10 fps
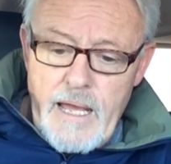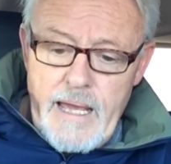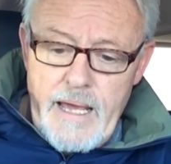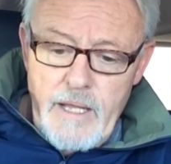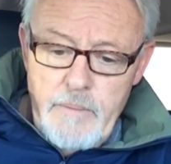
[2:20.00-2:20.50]

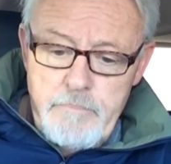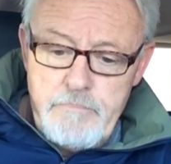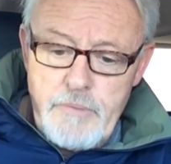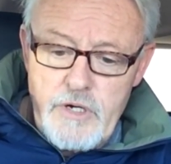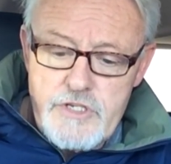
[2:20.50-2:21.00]

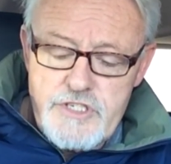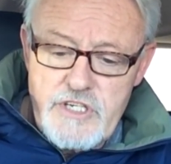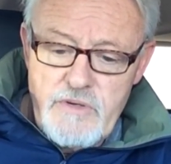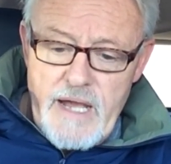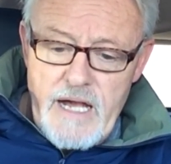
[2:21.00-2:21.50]

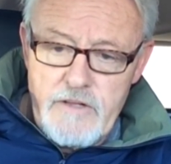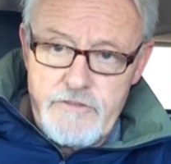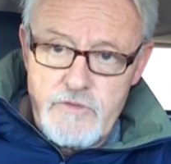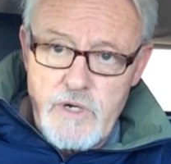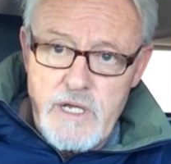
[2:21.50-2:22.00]
Alberto
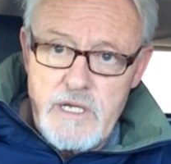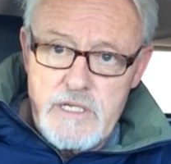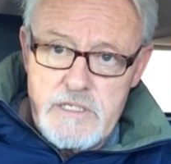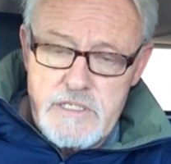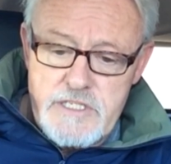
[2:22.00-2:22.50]

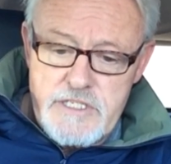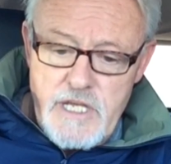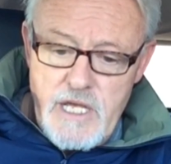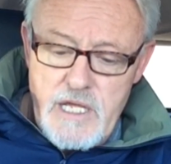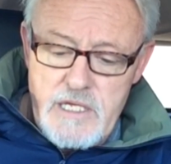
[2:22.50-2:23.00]
Alvarez
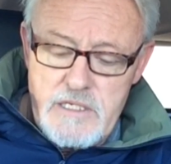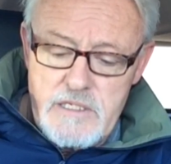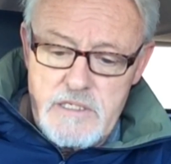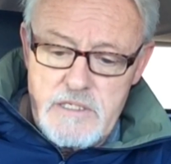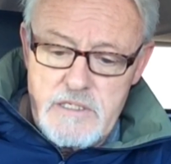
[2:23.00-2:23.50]

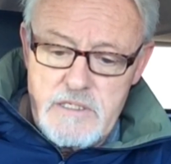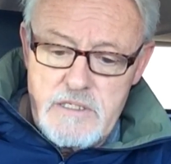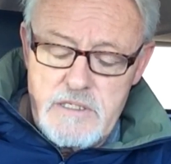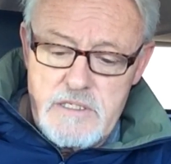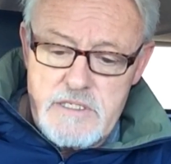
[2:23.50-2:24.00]

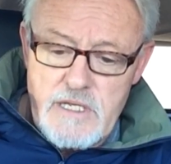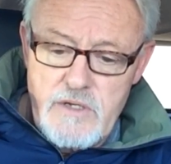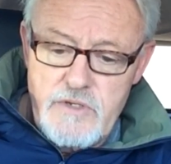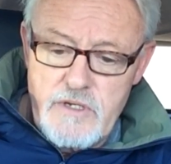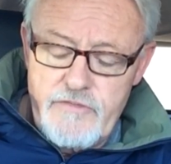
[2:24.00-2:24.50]
says,
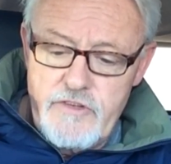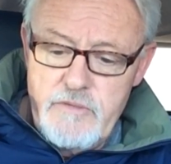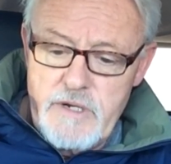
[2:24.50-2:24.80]
hello, good afternoon.